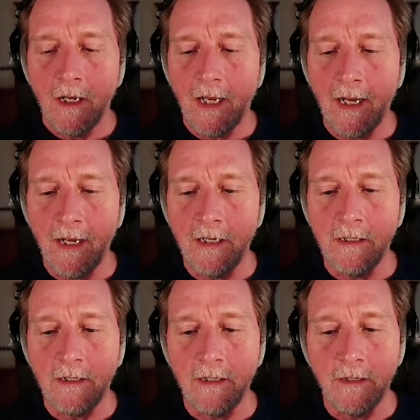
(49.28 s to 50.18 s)

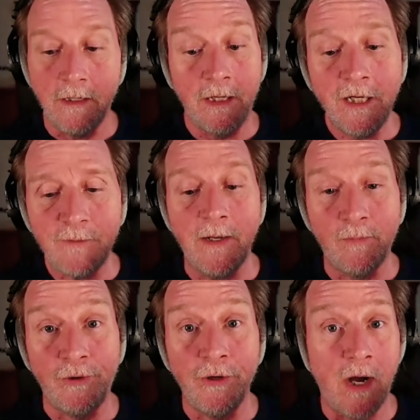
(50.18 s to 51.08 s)
And these
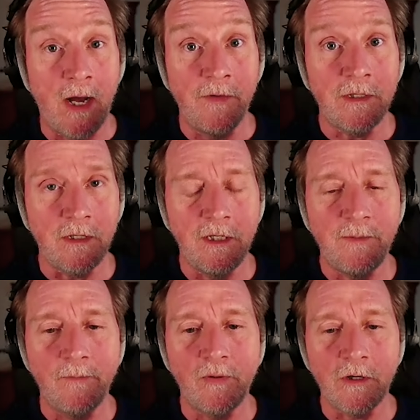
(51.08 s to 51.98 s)
people do obviously. These
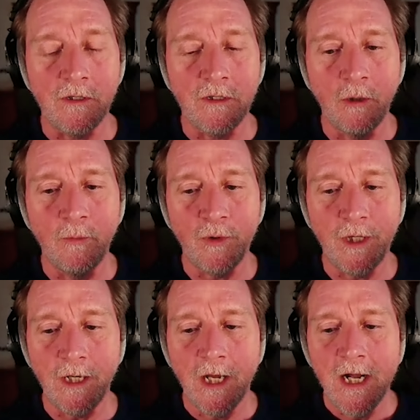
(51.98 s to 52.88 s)
people are consumed with
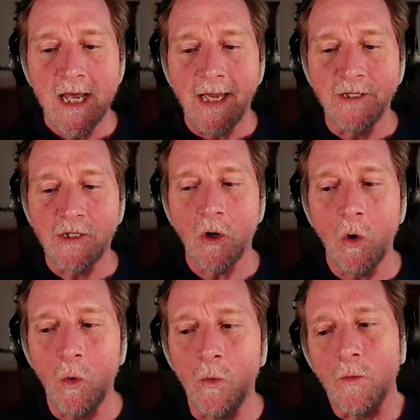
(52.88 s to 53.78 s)
it. And
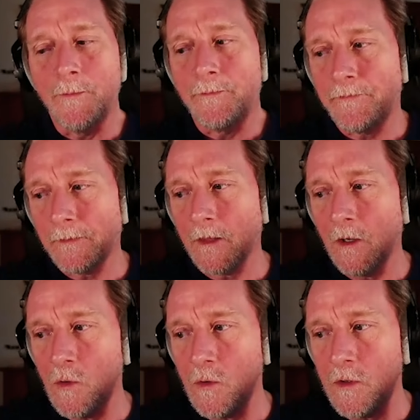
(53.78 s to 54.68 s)
so
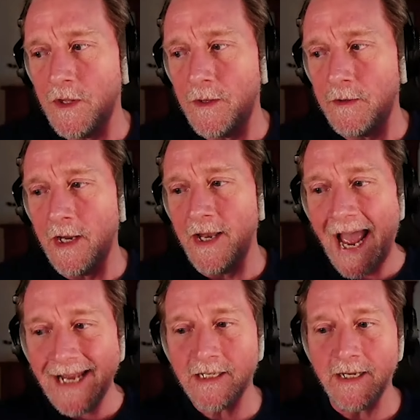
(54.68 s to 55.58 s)
in
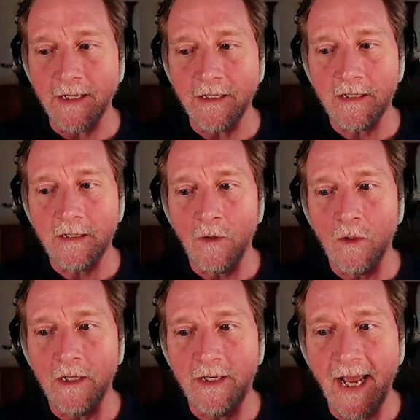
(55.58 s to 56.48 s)
that sense,
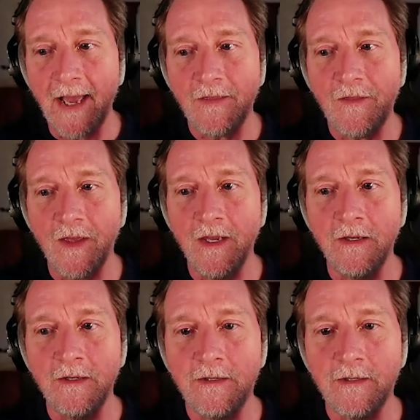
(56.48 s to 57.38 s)
death
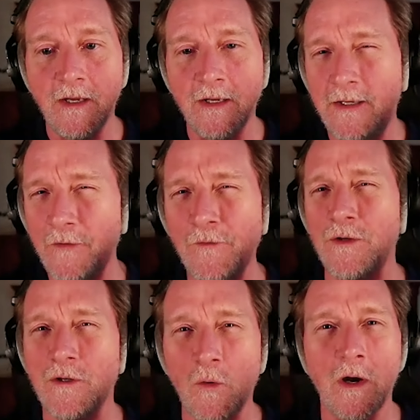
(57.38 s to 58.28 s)
is a different
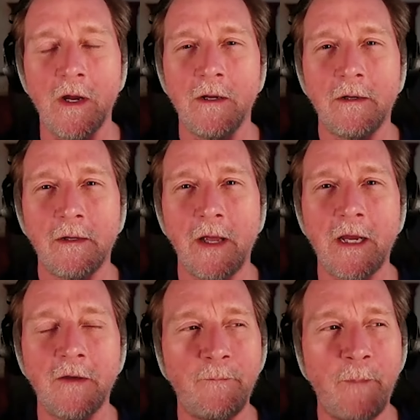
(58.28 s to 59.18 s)
story like if